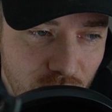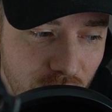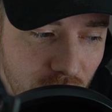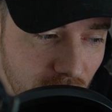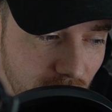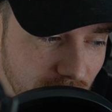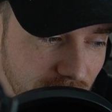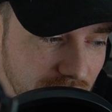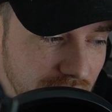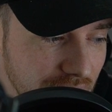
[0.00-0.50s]

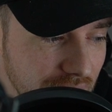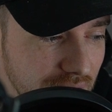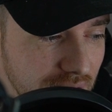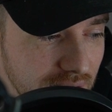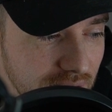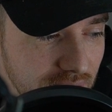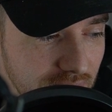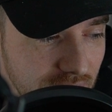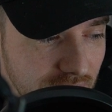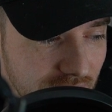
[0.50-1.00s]
hard
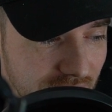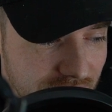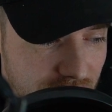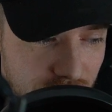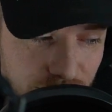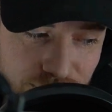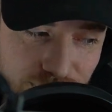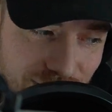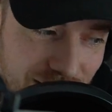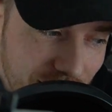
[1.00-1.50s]
as a
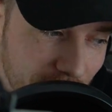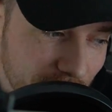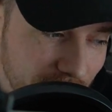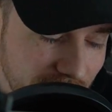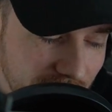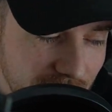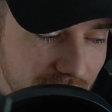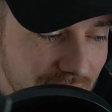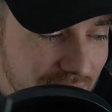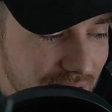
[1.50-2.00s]

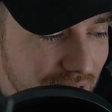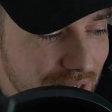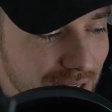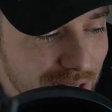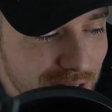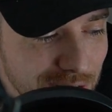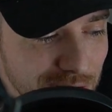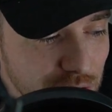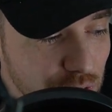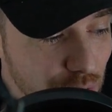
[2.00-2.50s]
family.
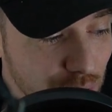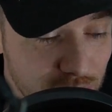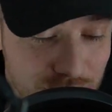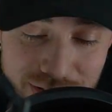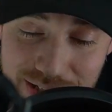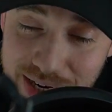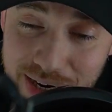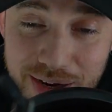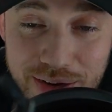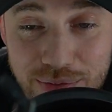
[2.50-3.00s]
And so it was
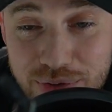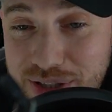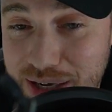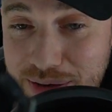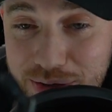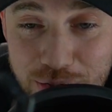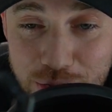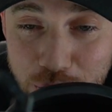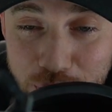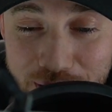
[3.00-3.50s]
time
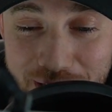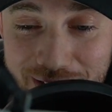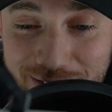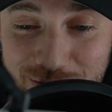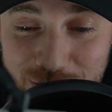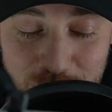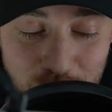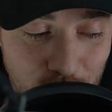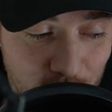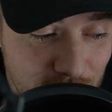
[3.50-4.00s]
to do that.
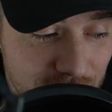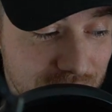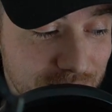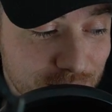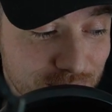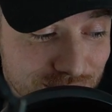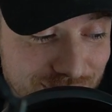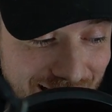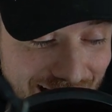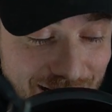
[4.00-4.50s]
So
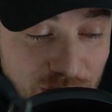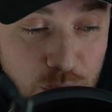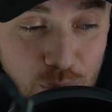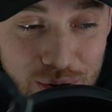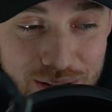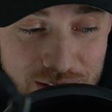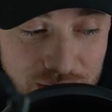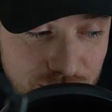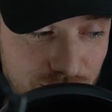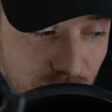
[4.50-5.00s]
that's
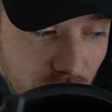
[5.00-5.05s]
why this